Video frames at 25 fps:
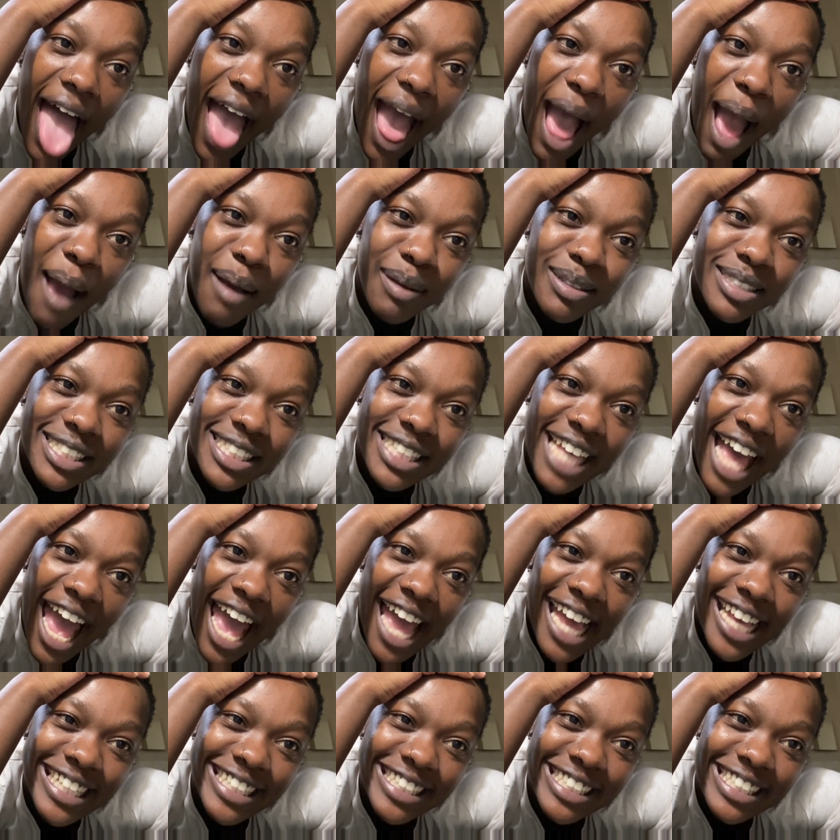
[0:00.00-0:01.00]
i'm so
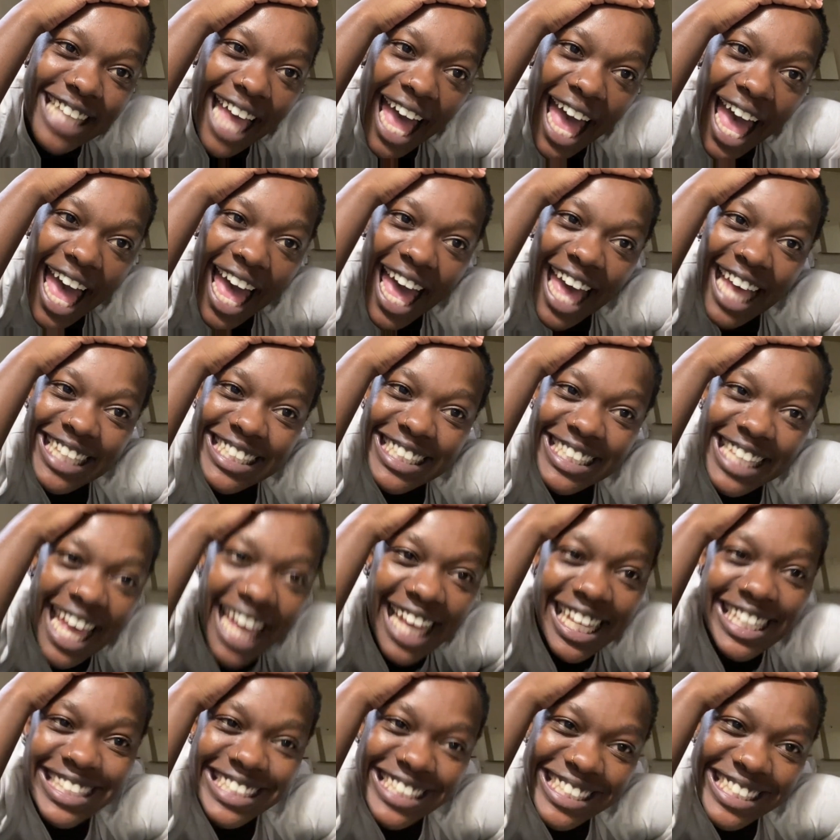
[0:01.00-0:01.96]
excited